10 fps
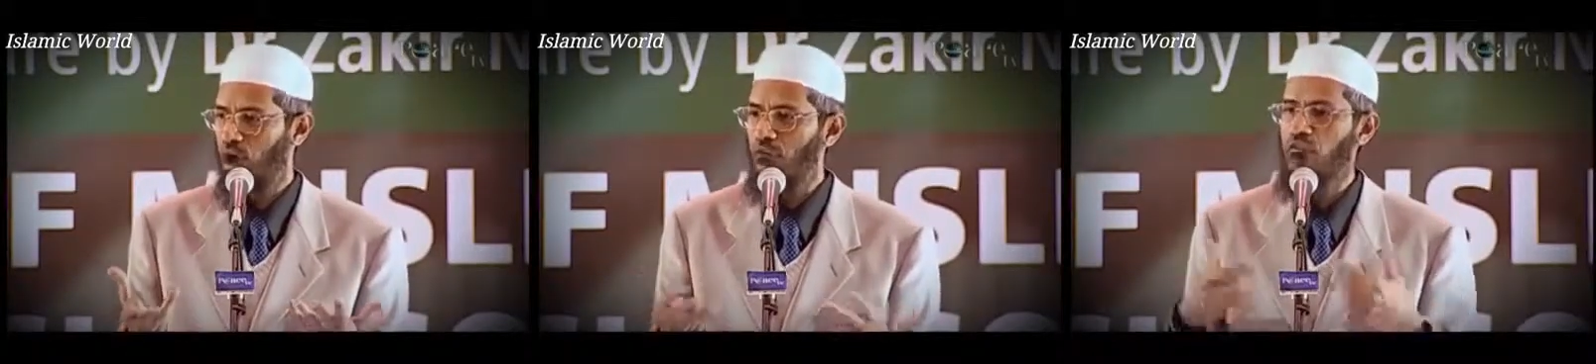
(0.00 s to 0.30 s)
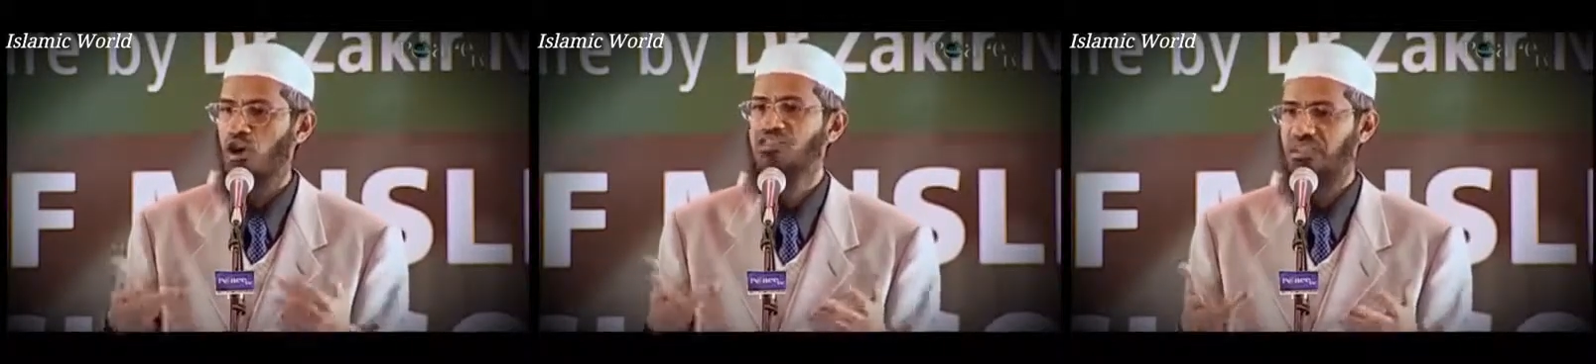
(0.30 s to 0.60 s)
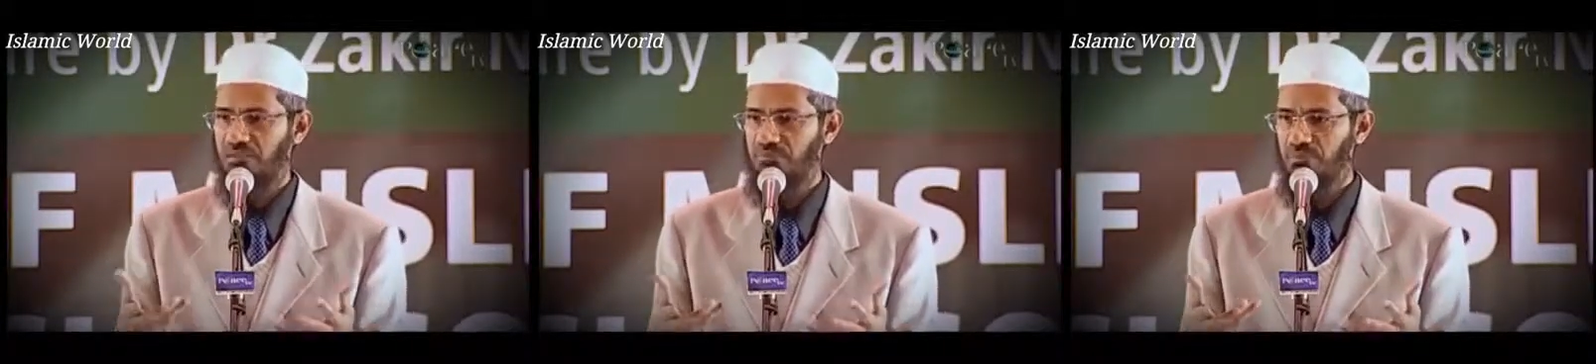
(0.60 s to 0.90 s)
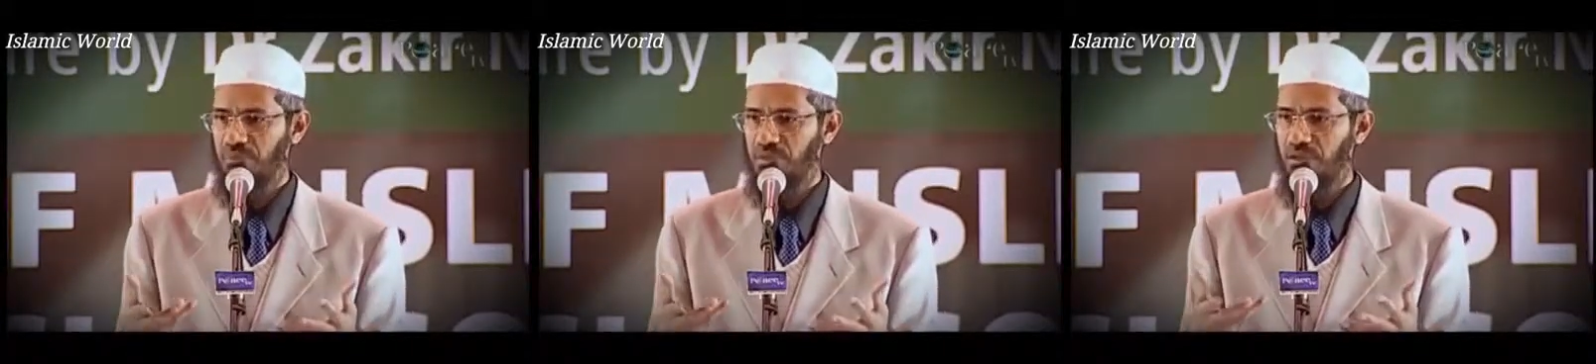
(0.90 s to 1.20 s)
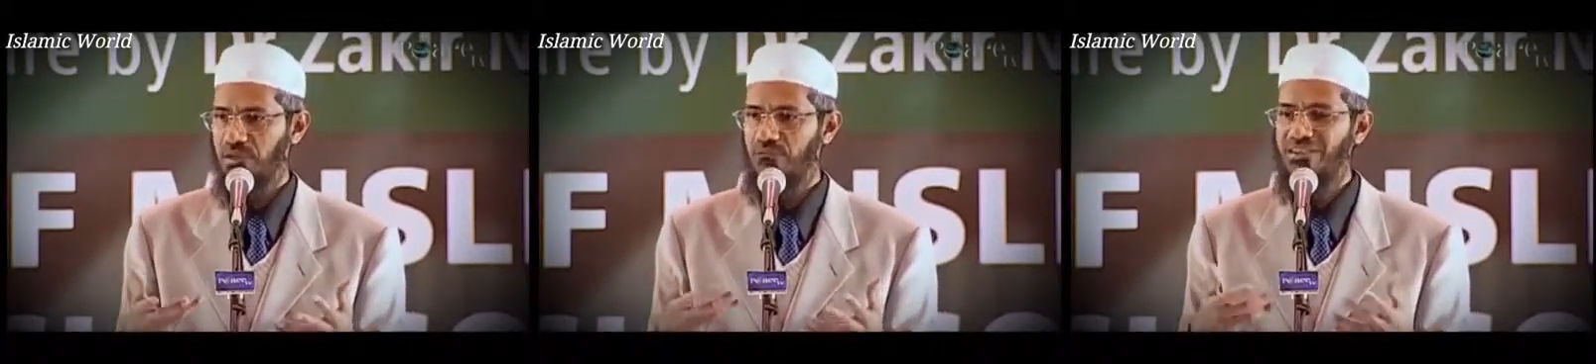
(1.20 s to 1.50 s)
of logic,
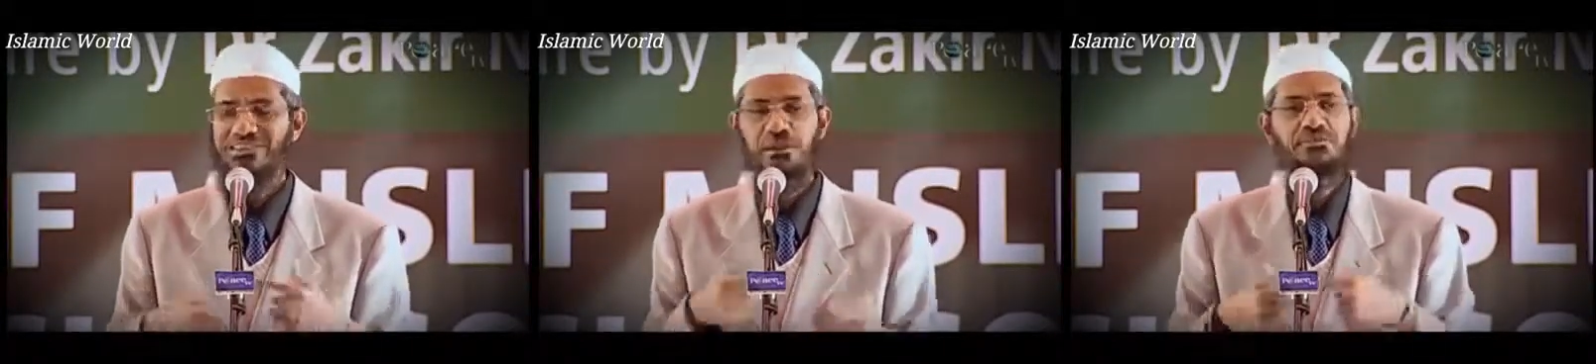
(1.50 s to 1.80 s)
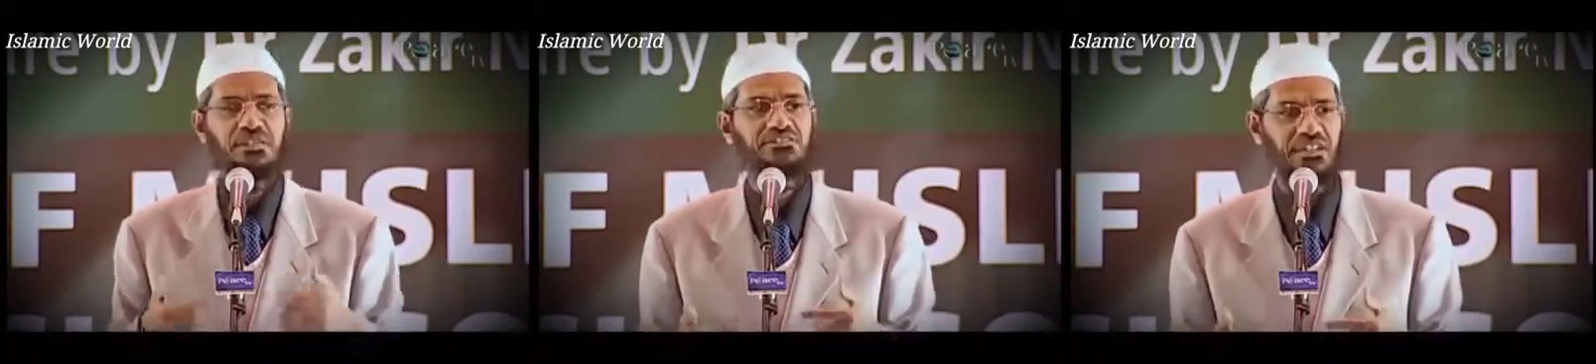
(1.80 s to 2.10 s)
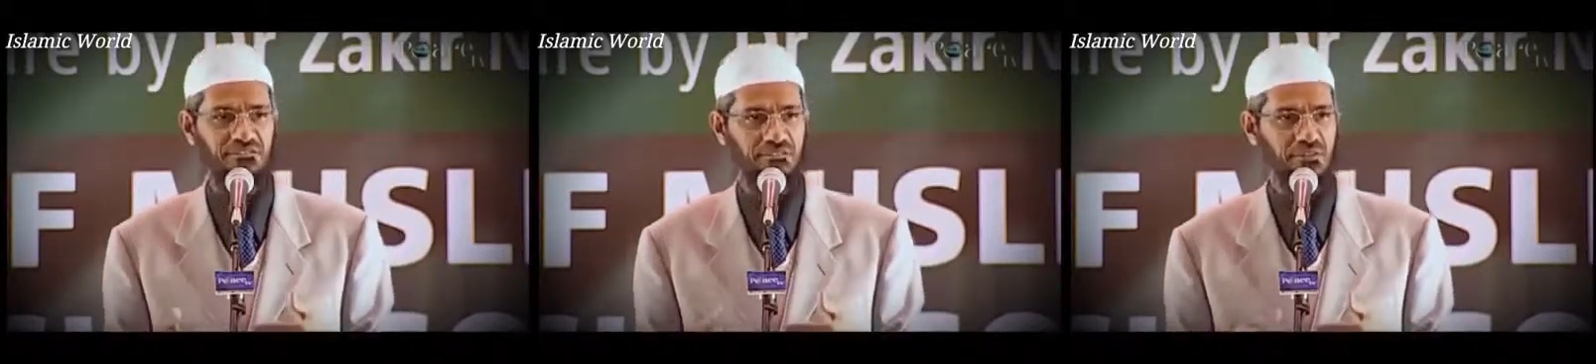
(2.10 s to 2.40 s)
which tips itself.